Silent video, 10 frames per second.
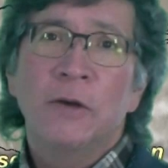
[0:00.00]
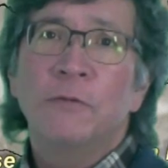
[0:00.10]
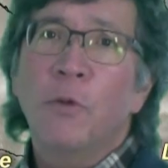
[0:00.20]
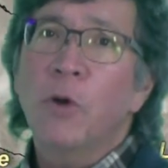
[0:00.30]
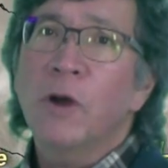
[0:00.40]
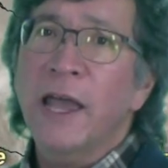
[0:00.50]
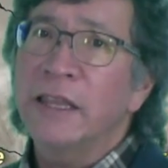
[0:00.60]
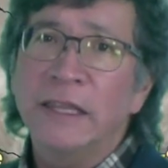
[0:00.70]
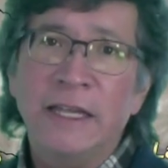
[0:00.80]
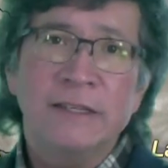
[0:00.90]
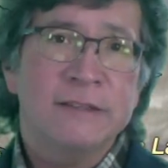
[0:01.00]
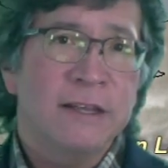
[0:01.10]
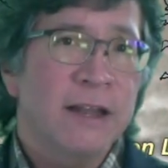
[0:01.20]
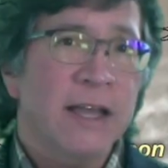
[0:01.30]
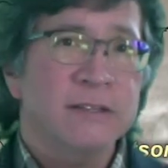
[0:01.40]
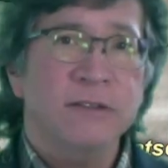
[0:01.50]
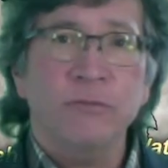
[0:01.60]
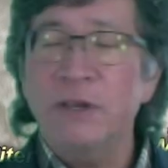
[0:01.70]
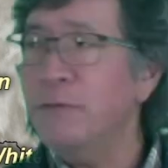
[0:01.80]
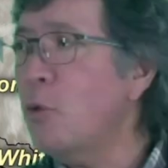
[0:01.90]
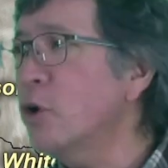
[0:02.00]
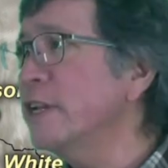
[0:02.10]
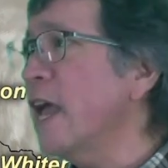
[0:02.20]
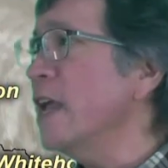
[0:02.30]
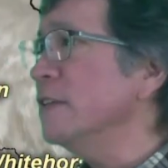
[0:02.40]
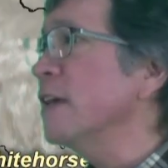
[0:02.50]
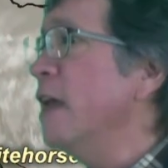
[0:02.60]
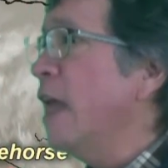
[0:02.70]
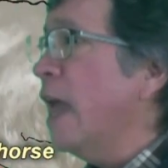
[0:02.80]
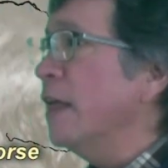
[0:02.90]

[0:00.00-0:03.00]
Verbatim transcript: for at least the next three, four days.